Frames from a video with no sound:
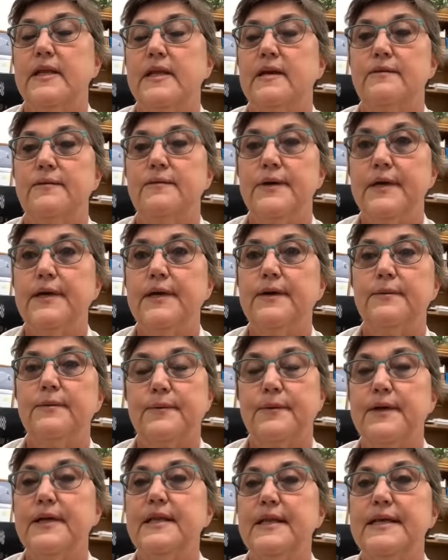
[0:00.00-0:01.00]

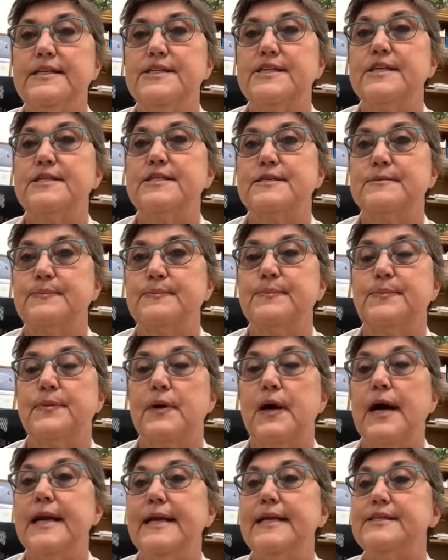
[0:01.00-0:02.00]
Really just
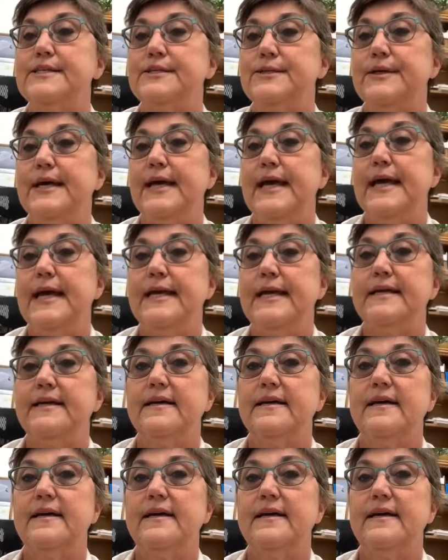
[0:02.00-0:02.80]
brought it to a head.